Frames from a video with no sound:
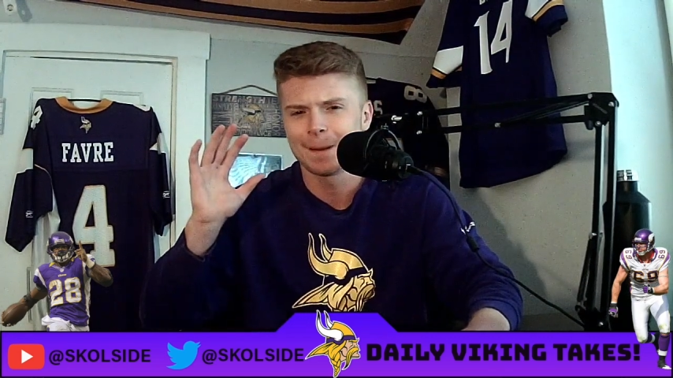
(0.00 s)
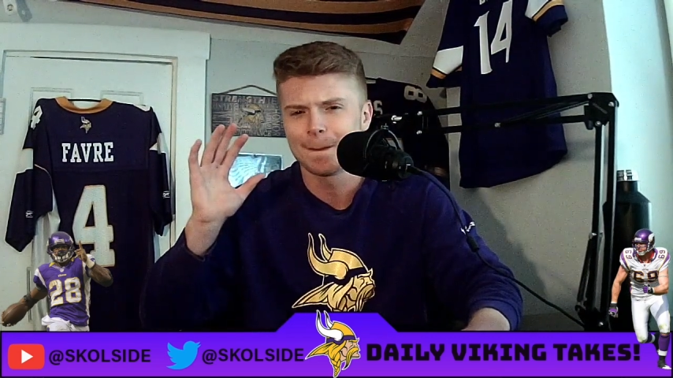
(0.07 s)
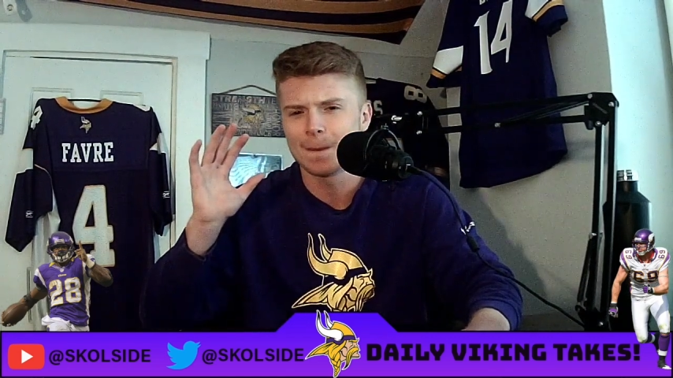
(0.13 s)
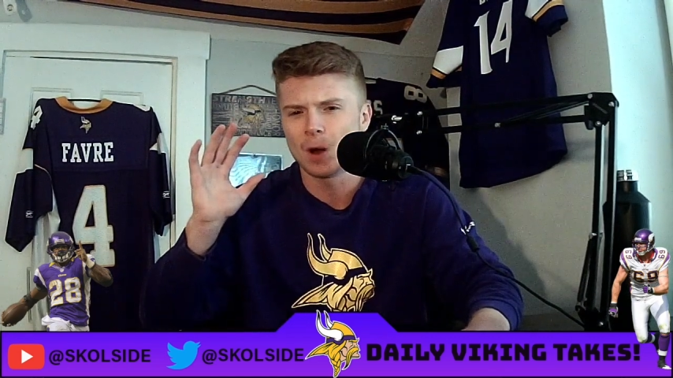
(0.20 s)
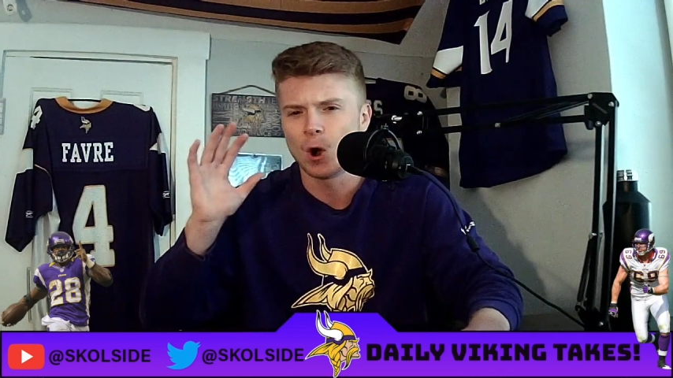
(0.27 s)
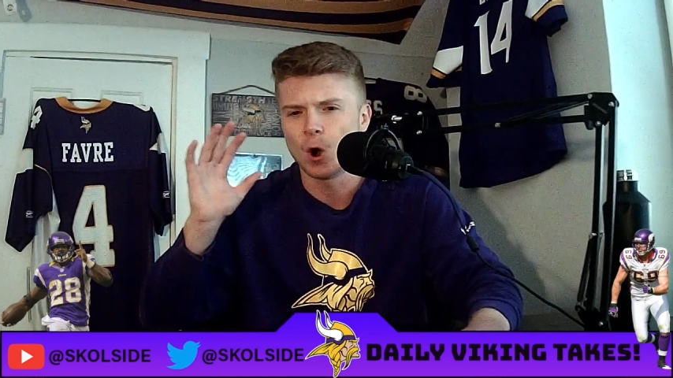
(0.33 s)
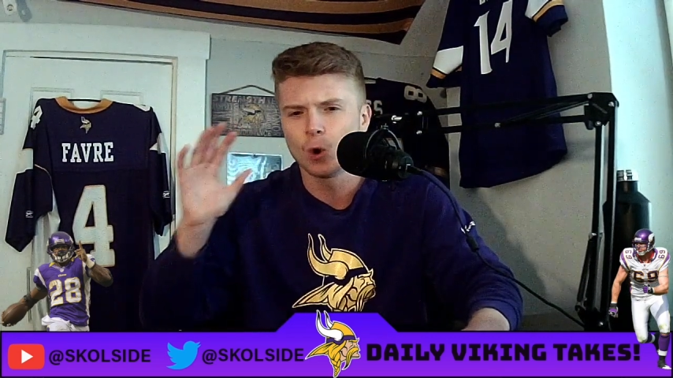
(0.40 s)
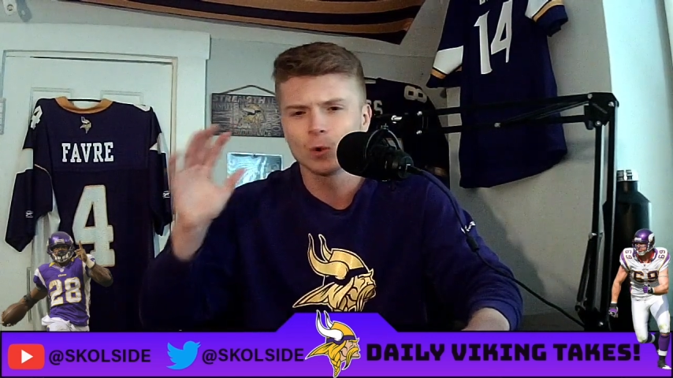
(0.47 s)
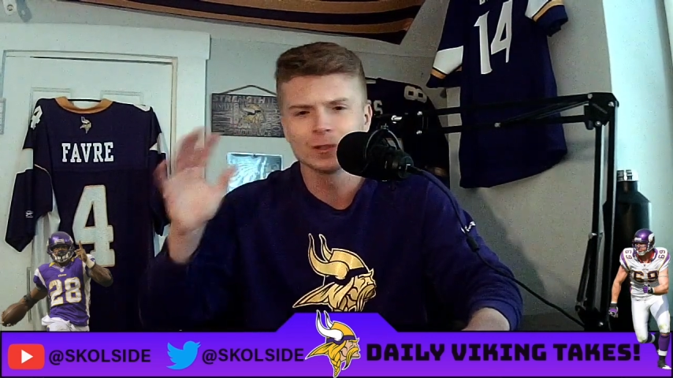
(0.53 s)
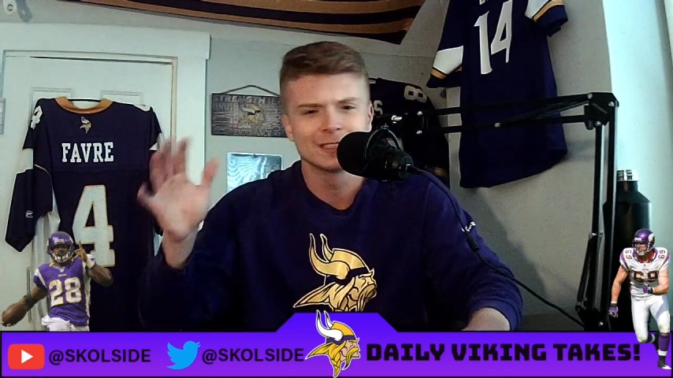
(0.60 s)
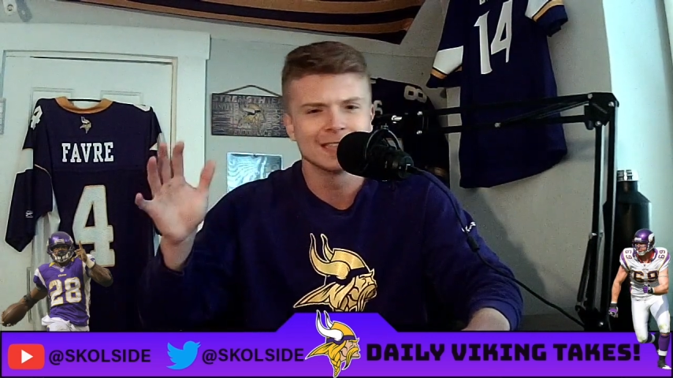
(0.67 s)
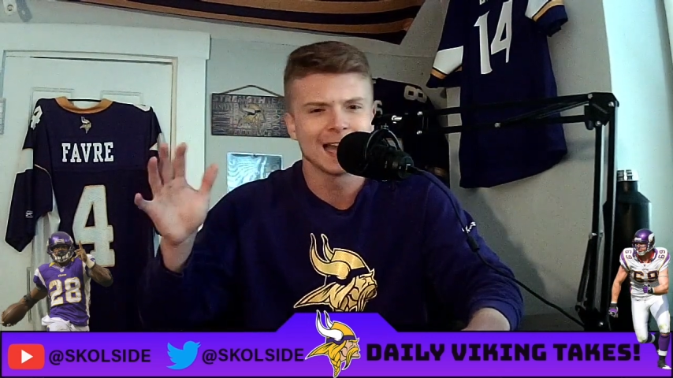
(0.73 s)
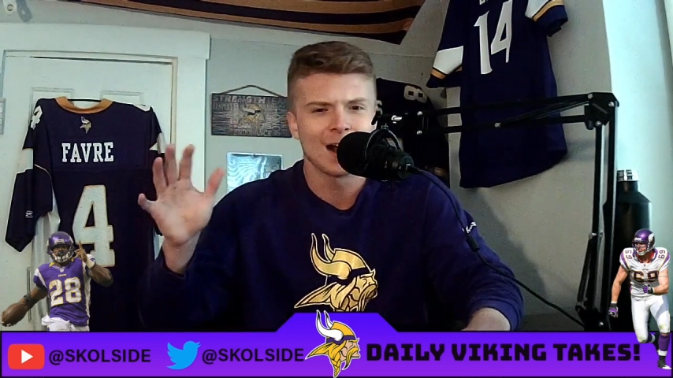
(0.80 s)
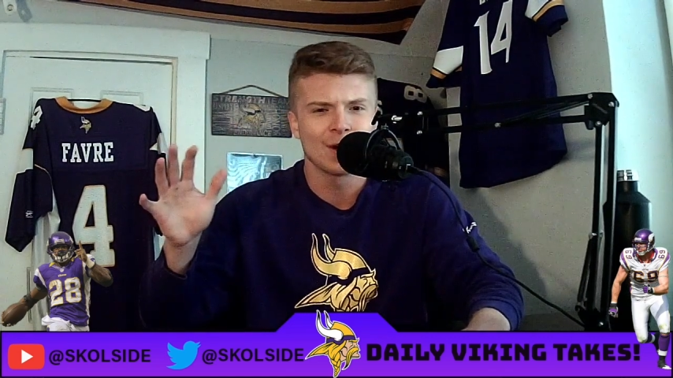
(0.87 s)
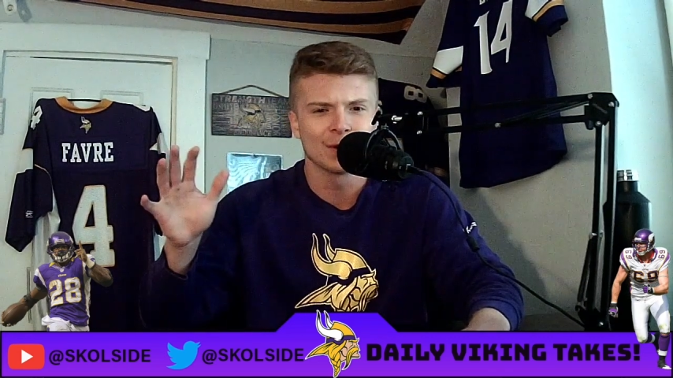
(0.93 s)
holds
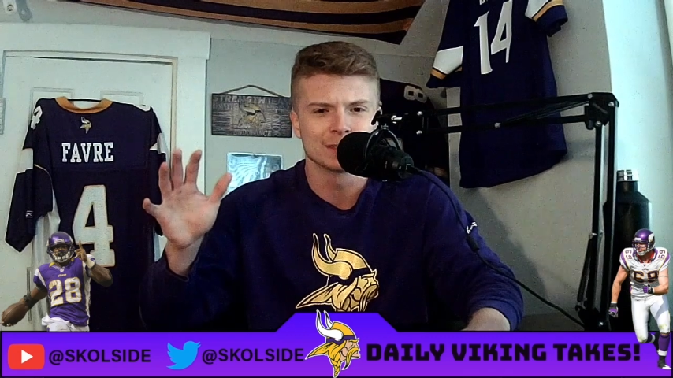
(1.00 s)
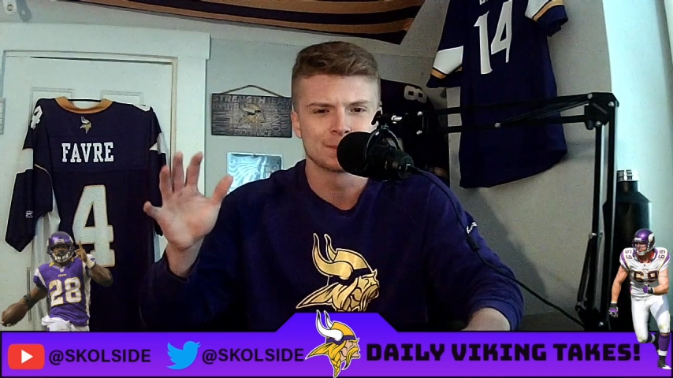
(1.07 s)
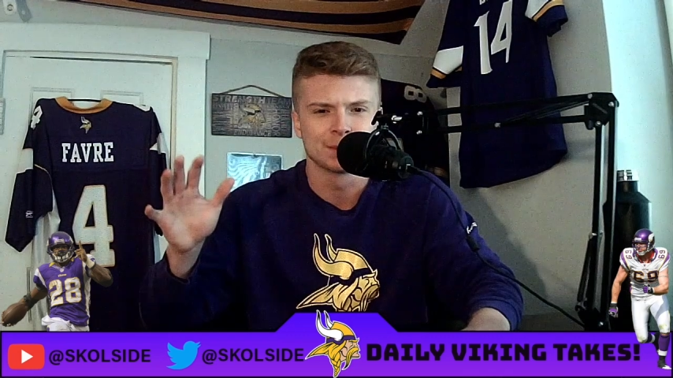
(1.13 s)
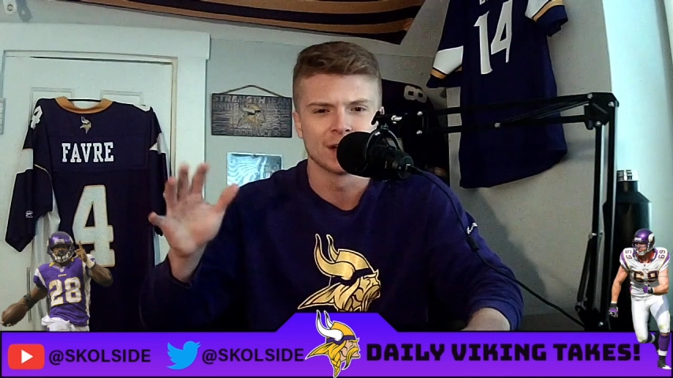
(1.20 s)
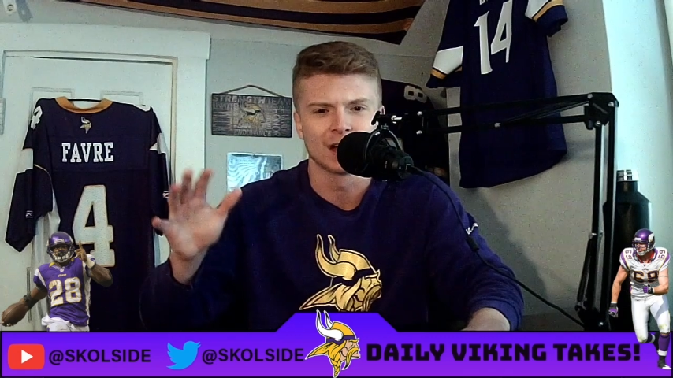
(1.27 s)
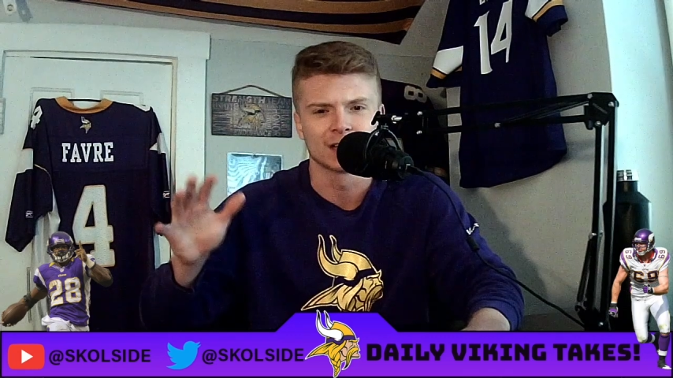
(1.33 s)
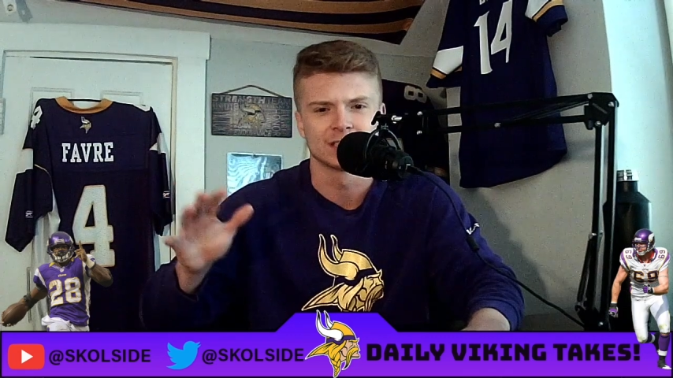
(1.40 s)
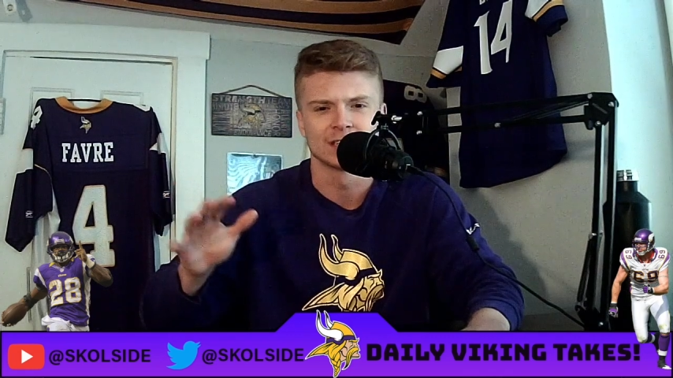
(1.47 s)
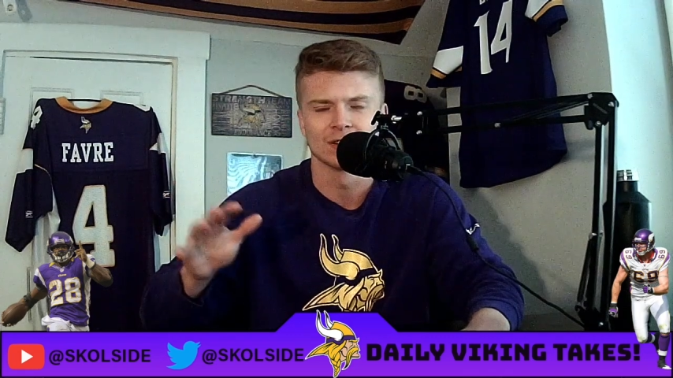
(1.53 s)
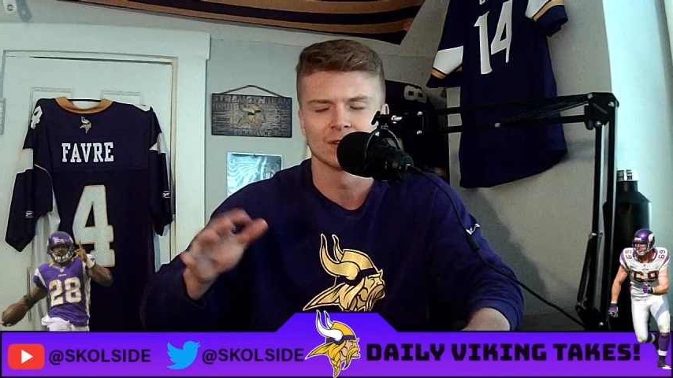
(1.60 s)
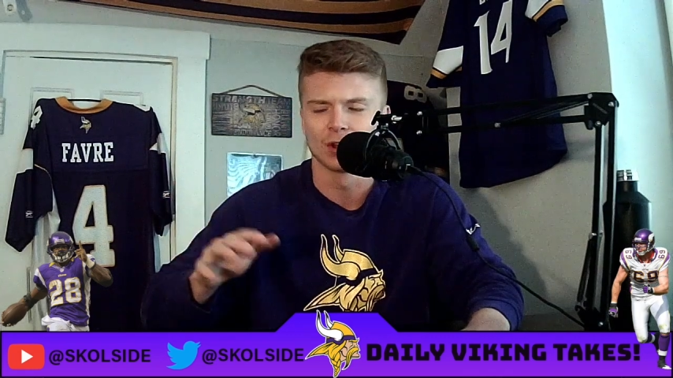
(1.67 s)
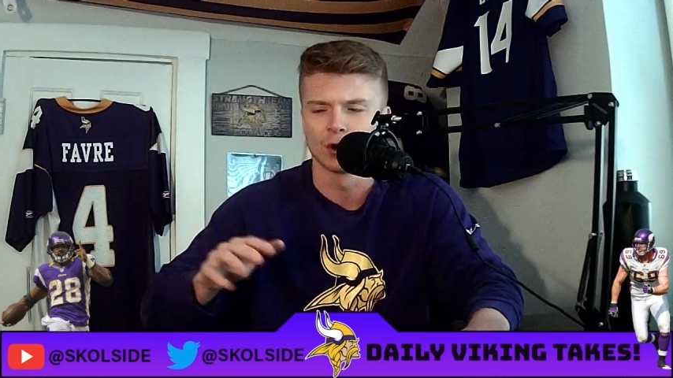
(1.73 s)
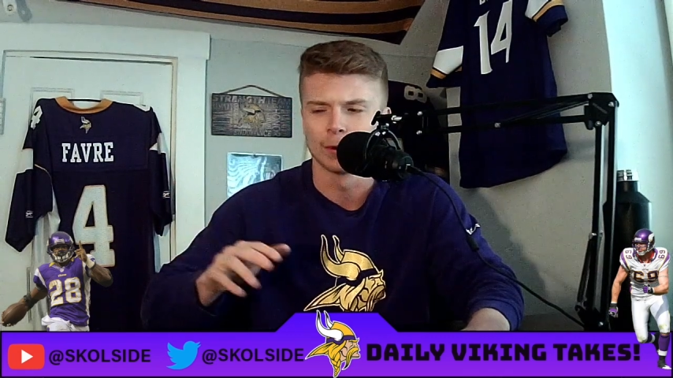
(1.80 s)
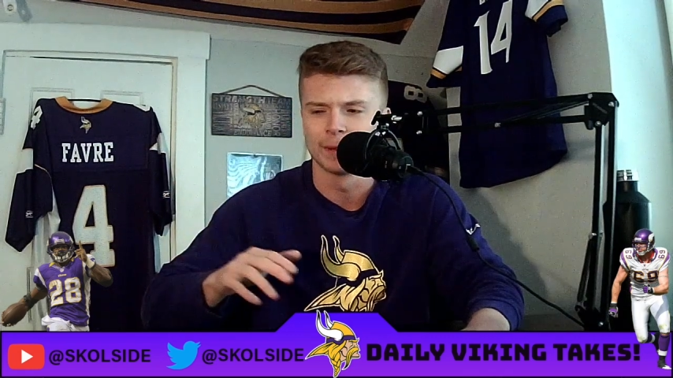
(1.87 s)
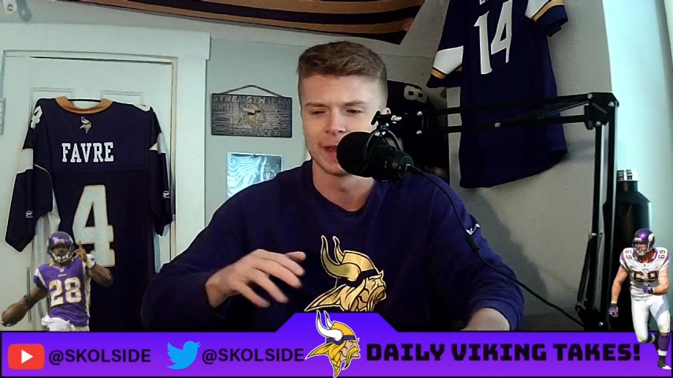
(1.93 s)
down his production a
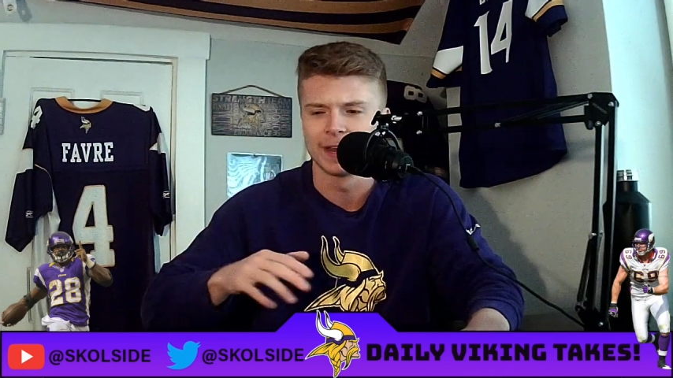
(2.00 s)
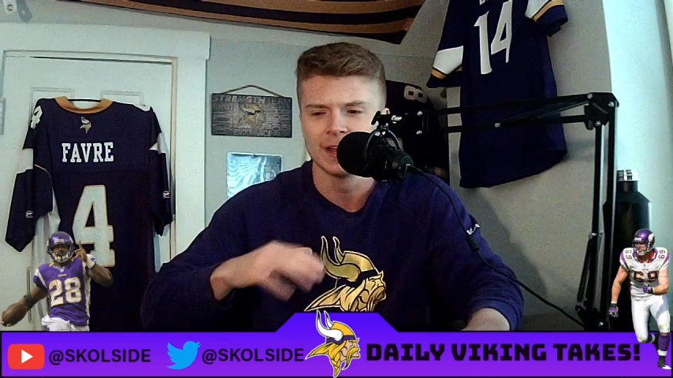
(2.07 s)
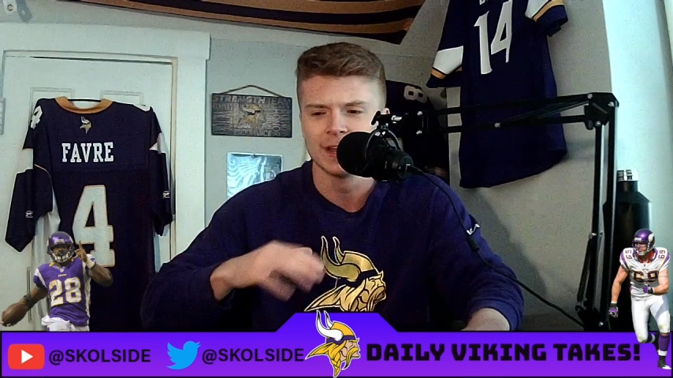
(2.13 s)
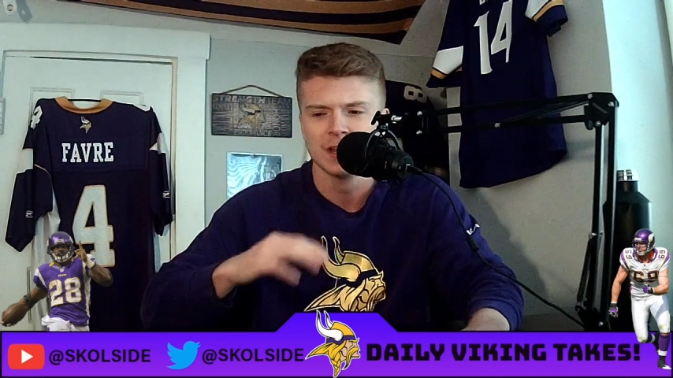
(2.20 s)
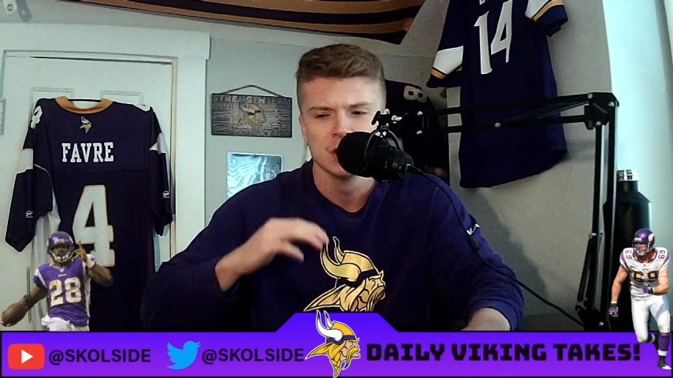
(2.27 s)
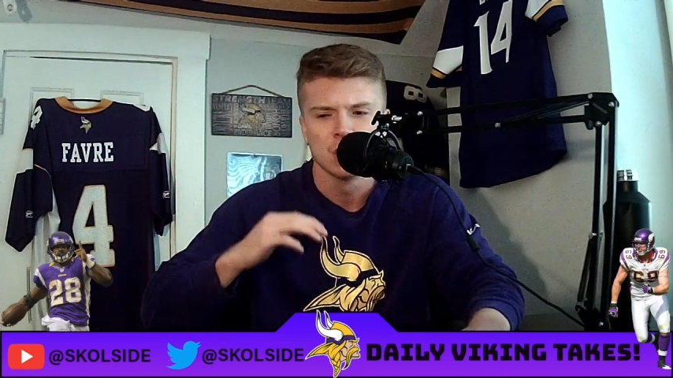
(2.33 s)
little bit,